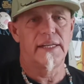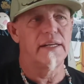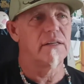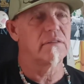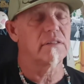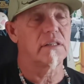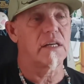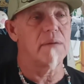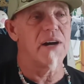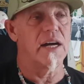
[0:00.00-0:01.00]
You know,
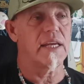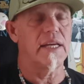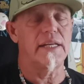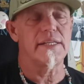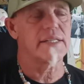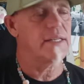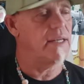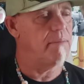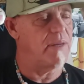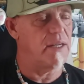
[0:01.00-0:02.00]
come on, kiddies.
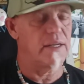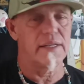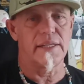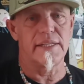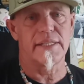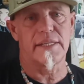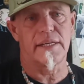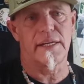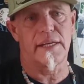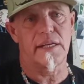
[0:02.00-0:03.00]
But these,
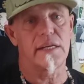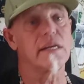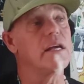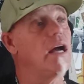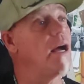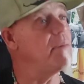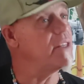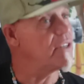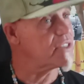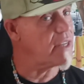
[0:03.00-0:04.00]
I
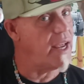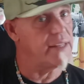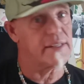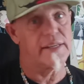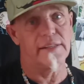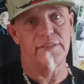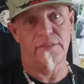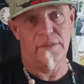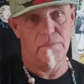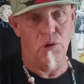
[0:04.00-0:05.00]
mean, they're science
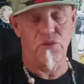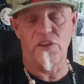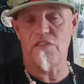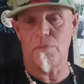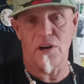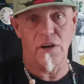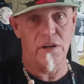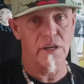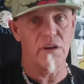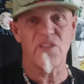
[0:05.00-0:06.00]
kids. Both of them
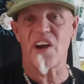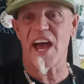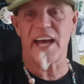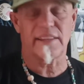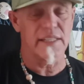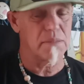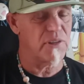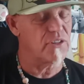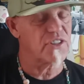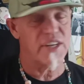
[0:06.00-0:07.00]
are. You know, they're athletes,
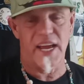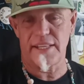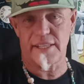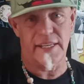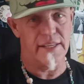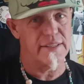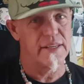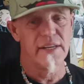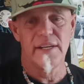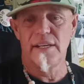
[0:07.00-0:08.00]
but they're science kids.
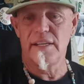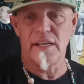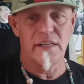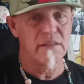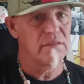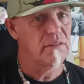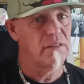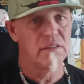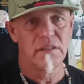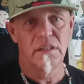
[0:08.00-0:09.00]
You know,
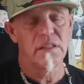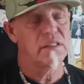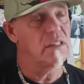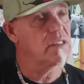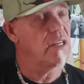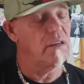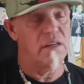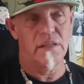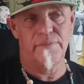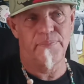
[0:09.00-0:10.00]
they're telling.